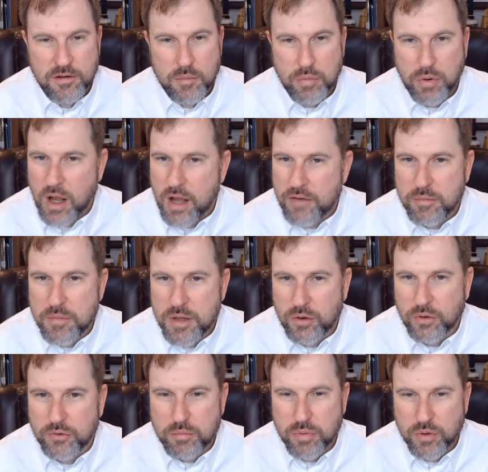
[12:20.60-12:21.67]
Private
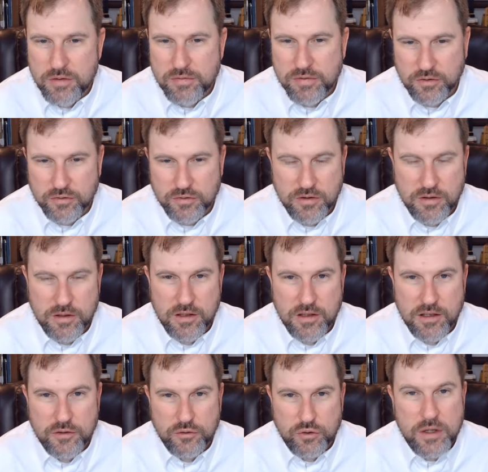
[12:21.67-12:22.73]
meals and briefings.
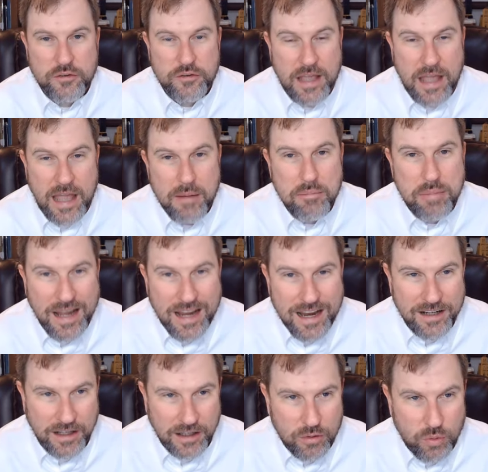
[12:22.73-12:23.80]
So he's
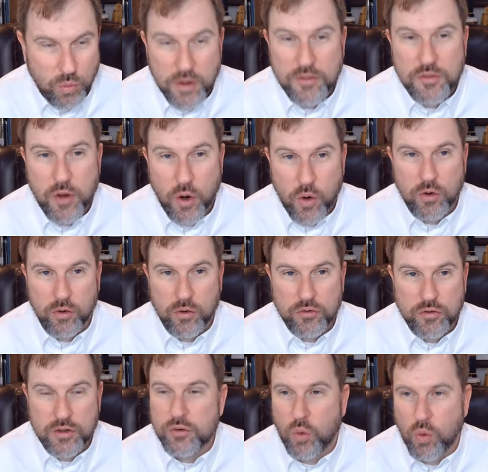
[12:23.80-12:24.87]
campaigning with donors.
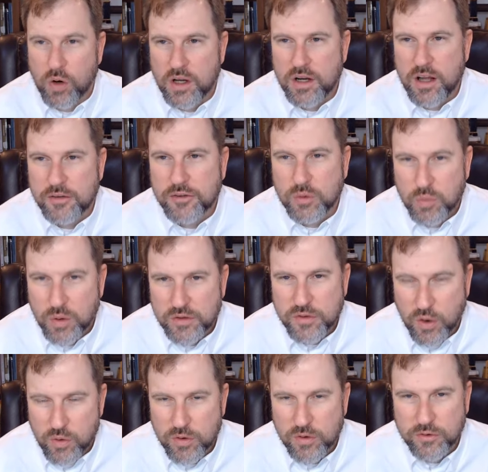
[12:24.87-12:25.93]
He's organizing with
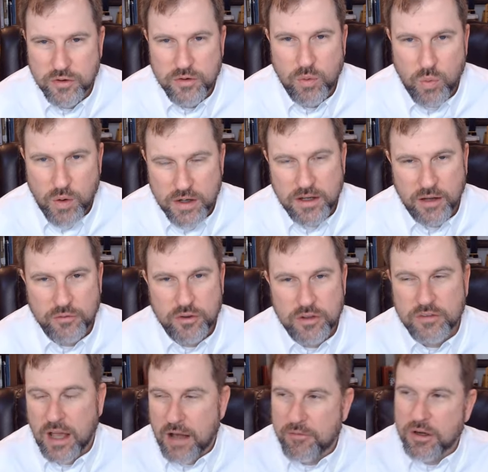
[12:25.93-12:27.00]
donors in the White House.
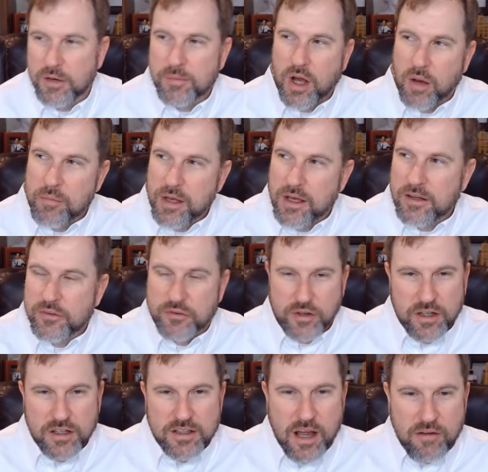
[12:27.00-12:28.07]
He's having them come in,
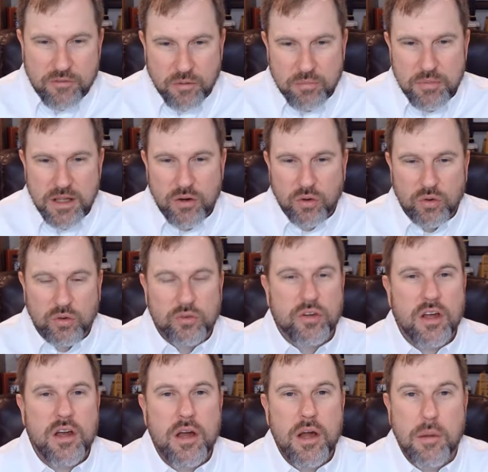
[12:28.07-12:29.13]
sitting down for meals,
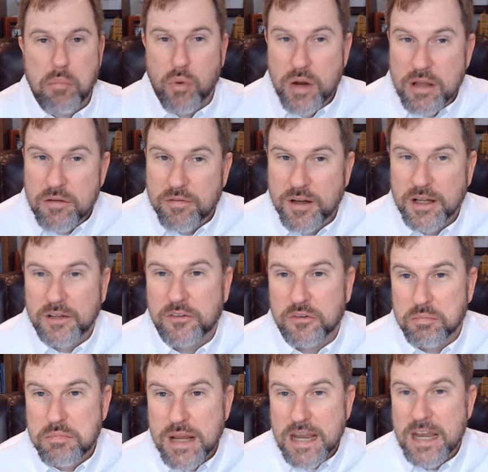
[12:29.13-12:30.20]
briefings,
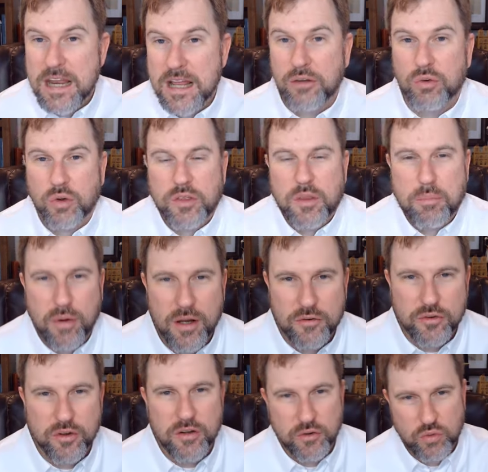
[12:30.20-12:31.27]
meetings with the
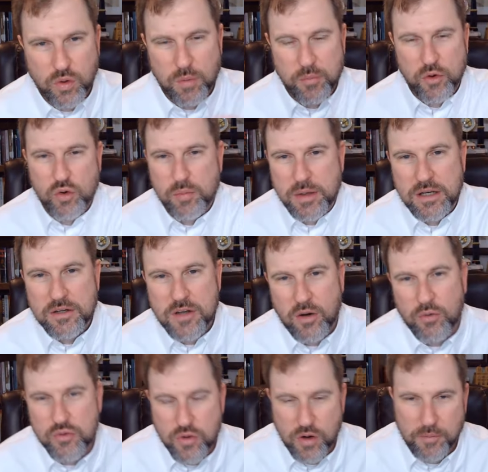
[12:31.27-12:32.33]
president. This is what I'm going to do to beat
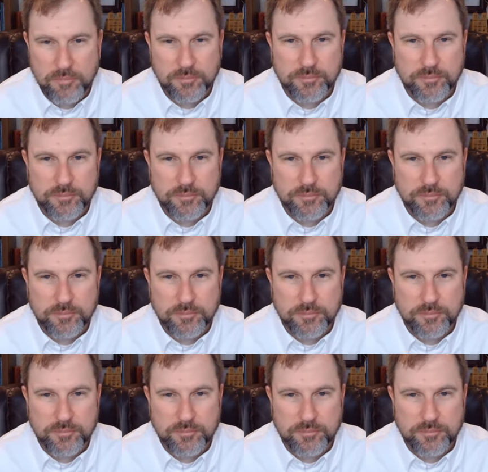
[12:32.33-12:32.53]
Donald Trump.